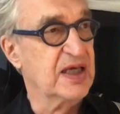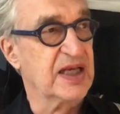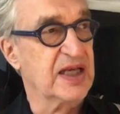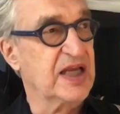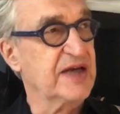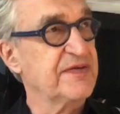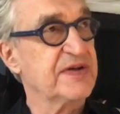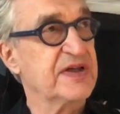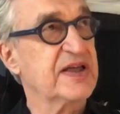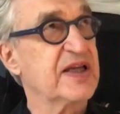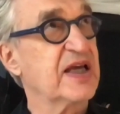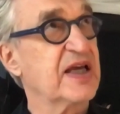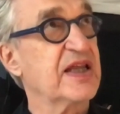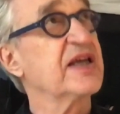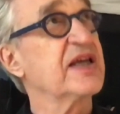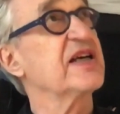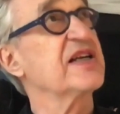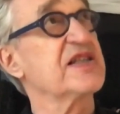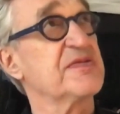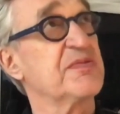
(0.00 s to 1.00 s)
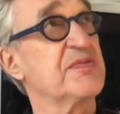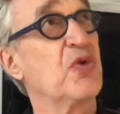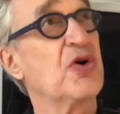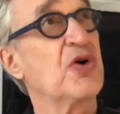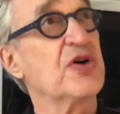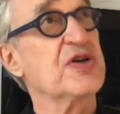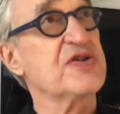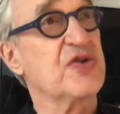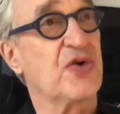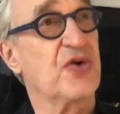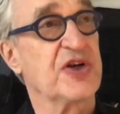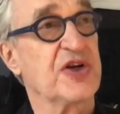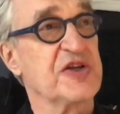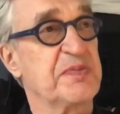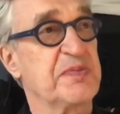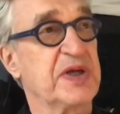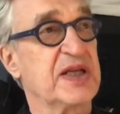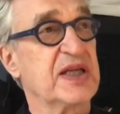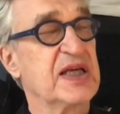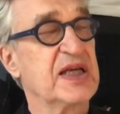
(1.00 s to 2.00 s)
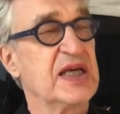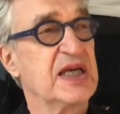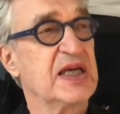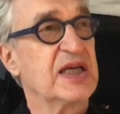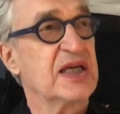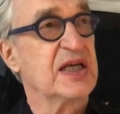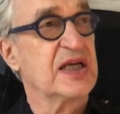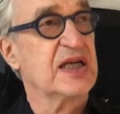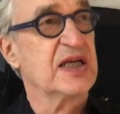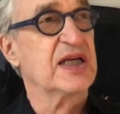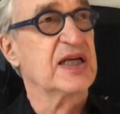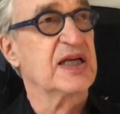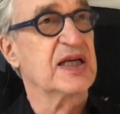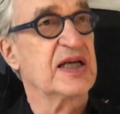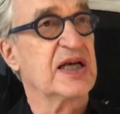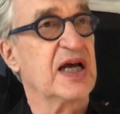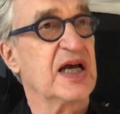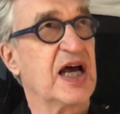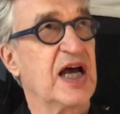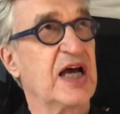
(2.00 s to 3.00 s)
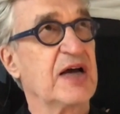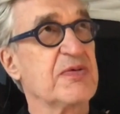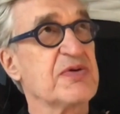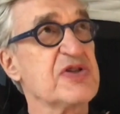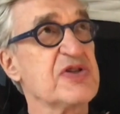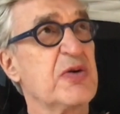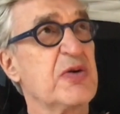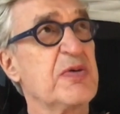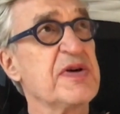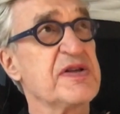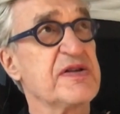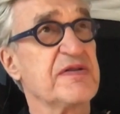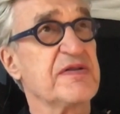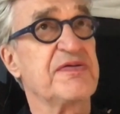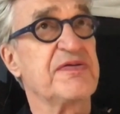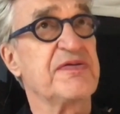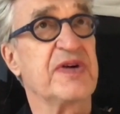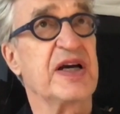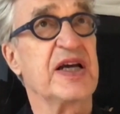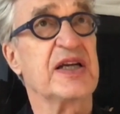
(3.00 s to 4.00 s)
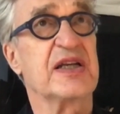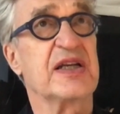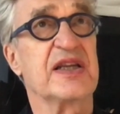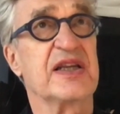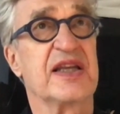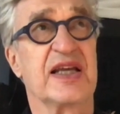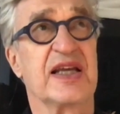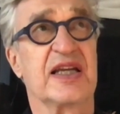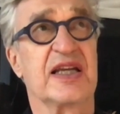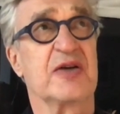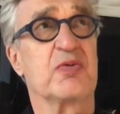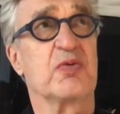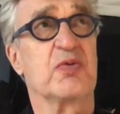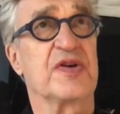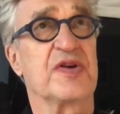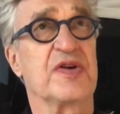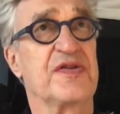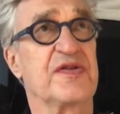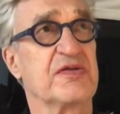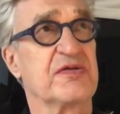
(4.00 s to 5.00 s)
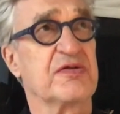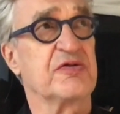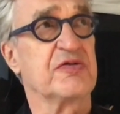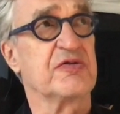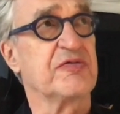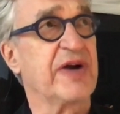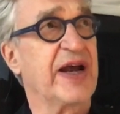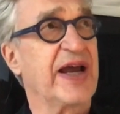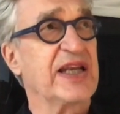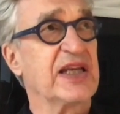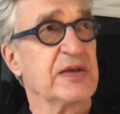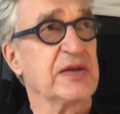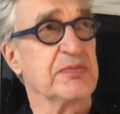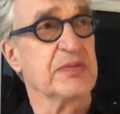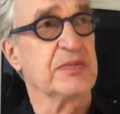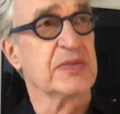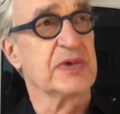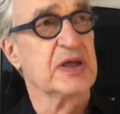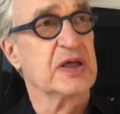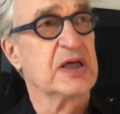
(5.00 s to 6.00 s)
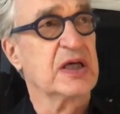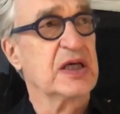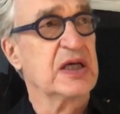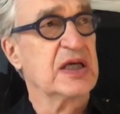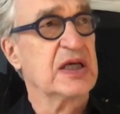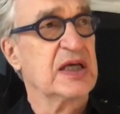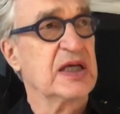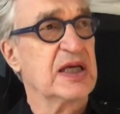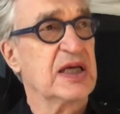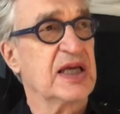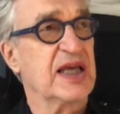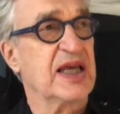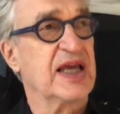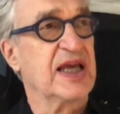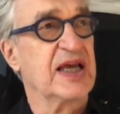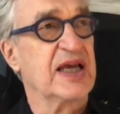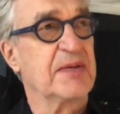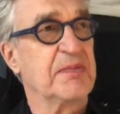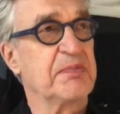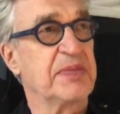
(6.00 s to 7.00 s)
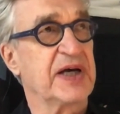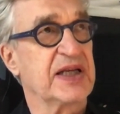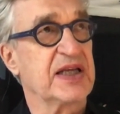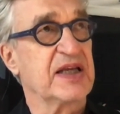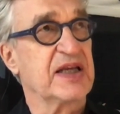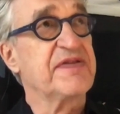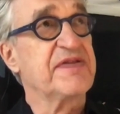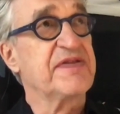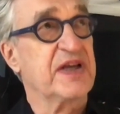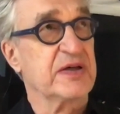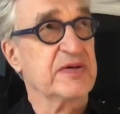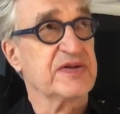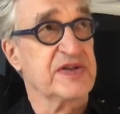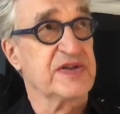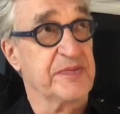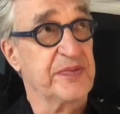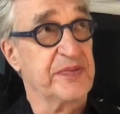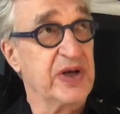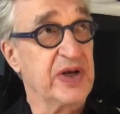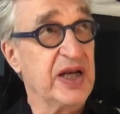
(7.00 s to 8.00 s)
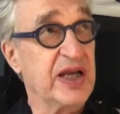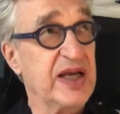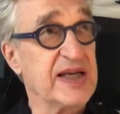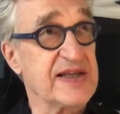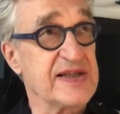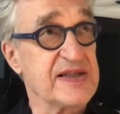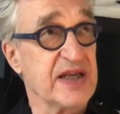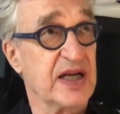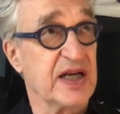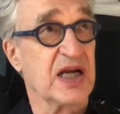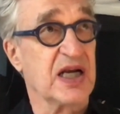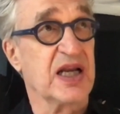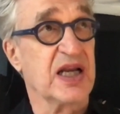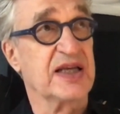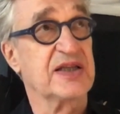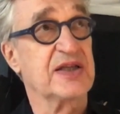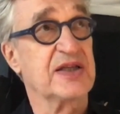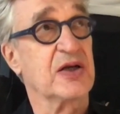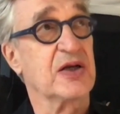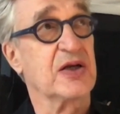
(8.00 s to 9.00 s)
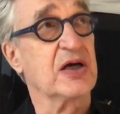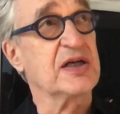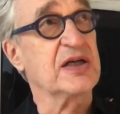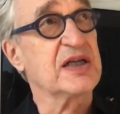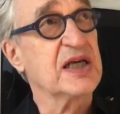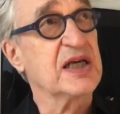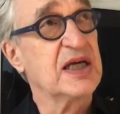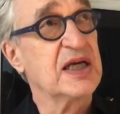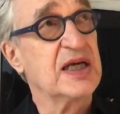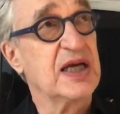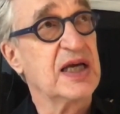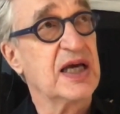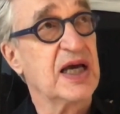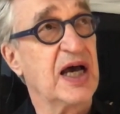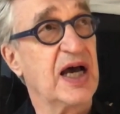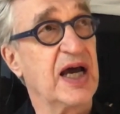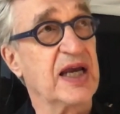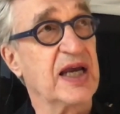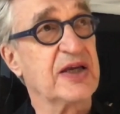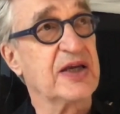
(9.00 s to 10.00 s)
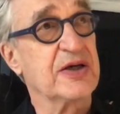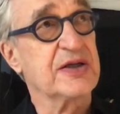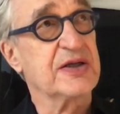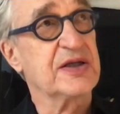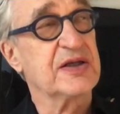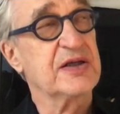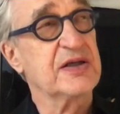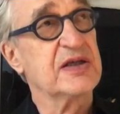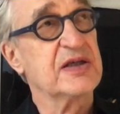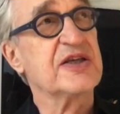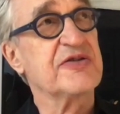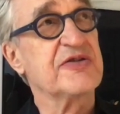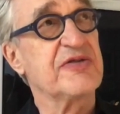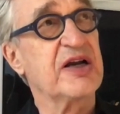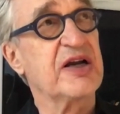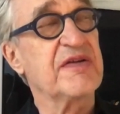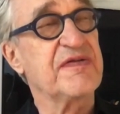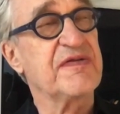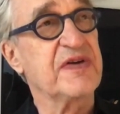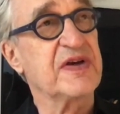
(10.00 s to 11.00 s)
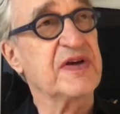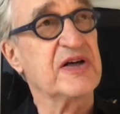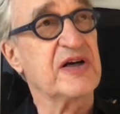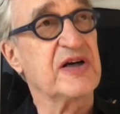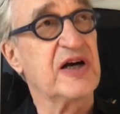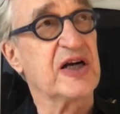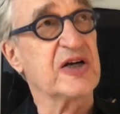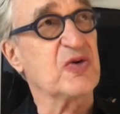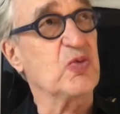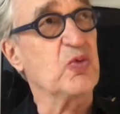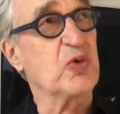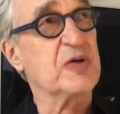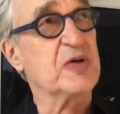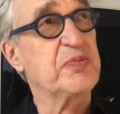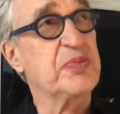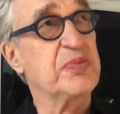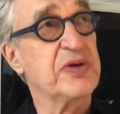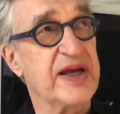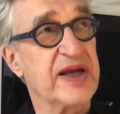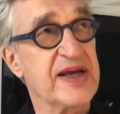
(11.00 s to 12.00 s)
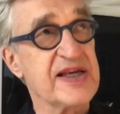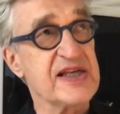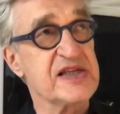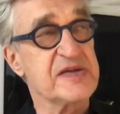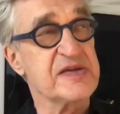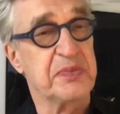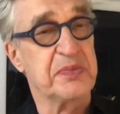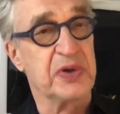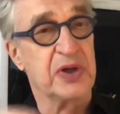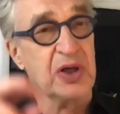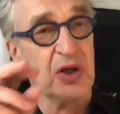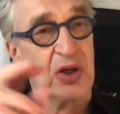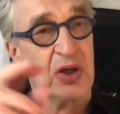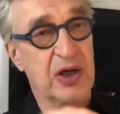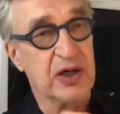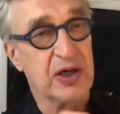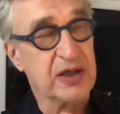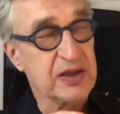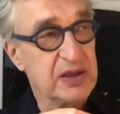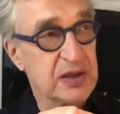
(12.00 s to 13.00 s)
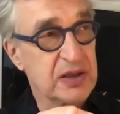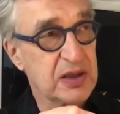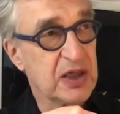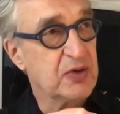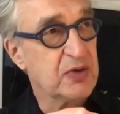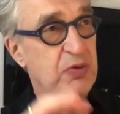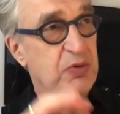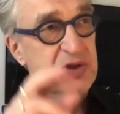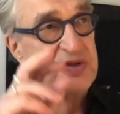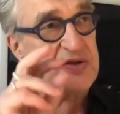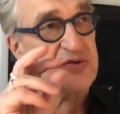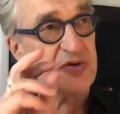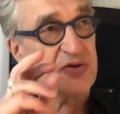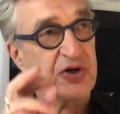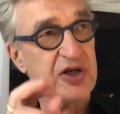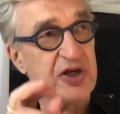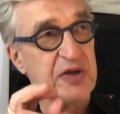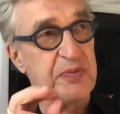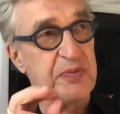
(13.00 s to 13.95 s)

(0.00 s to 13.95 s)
every day there's more stories, but I was always afraid that it was random. But if there was a place that I liked a lot, I could try to figure out what story